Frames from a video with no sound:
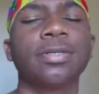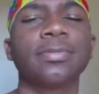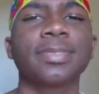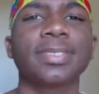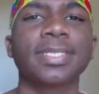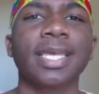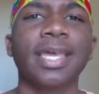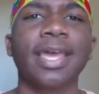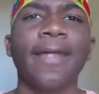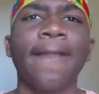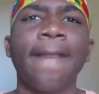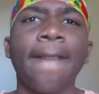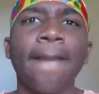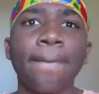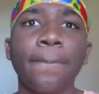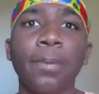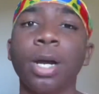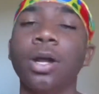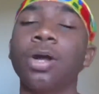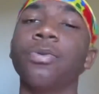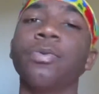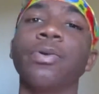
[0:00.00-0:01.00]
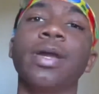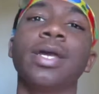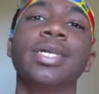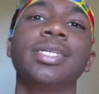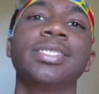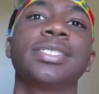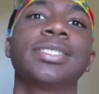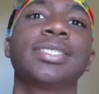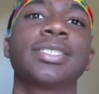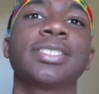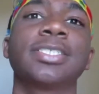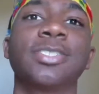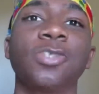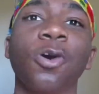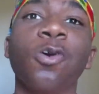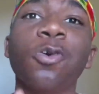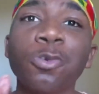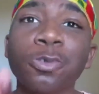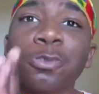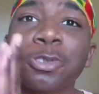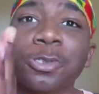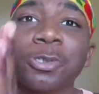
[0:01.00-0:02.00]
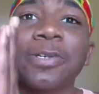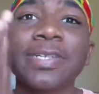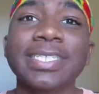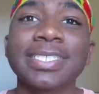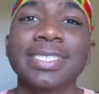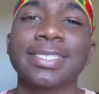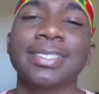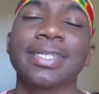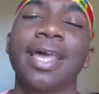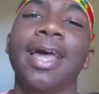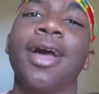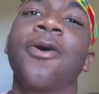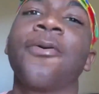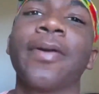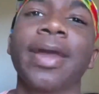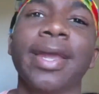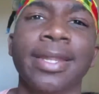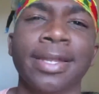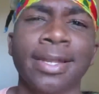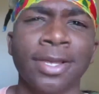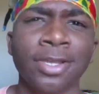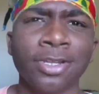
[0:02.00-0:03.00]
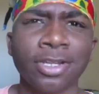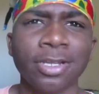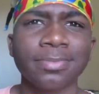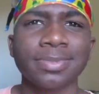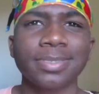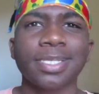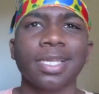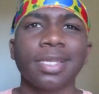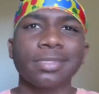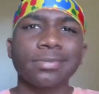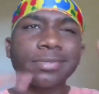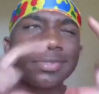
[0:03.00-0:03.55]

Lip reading: I'm saying? Polaroids, those are in style right now, you know what I'm saying?